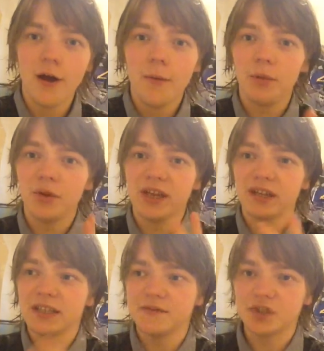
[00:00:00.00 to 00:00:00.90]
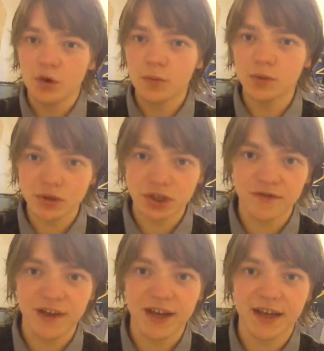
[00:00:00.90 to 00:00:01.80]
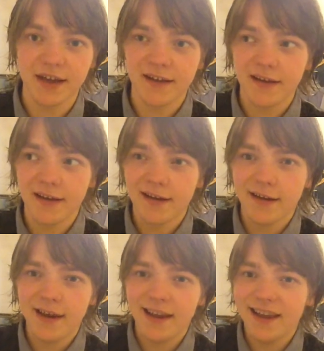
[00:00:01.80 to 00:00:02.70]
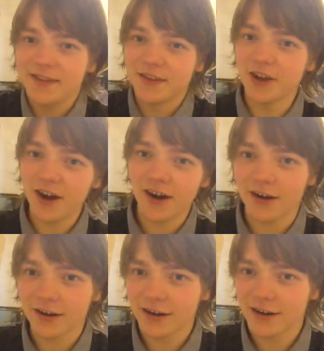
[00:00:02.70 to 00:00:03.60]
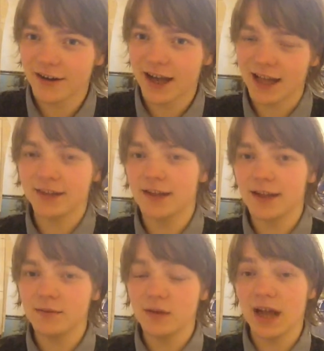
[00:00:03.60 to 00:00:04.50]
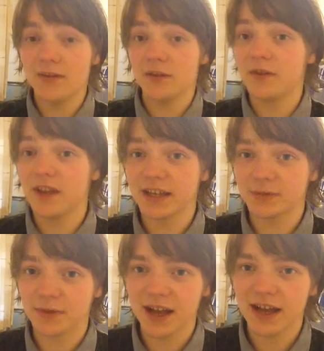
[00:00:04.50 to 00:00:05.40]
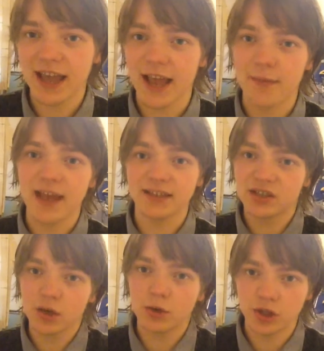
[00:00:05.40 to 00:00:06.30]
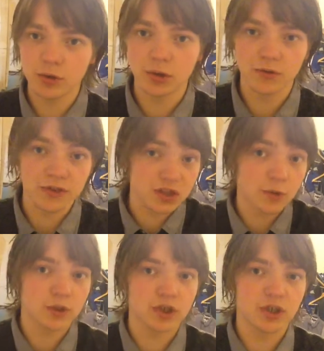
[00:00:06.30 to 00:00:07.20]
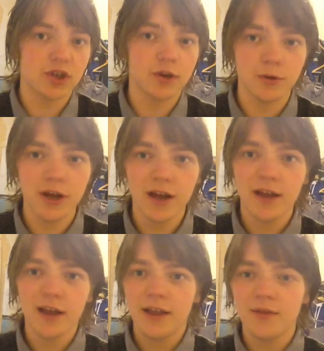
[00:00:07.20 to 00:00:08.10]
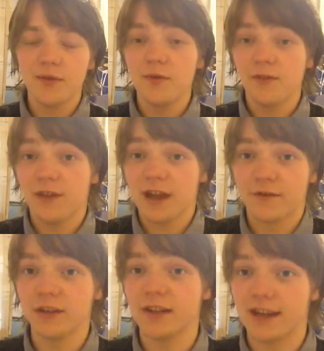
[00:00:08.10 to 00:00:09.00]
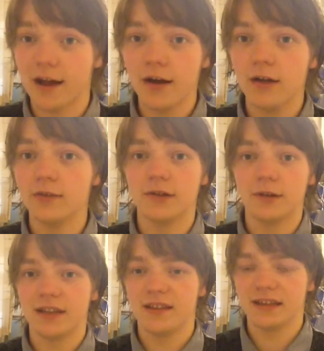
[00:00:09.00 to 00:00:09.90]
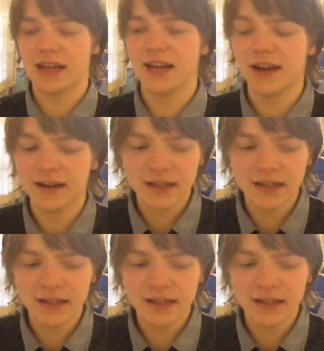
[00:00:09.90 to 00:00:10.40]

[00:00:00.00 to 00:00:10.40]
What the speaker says: but they leave so much of it in the dark. And the thing is, with that game, it is so huge and there's so much to do. Thankfully, they can't do anything like that.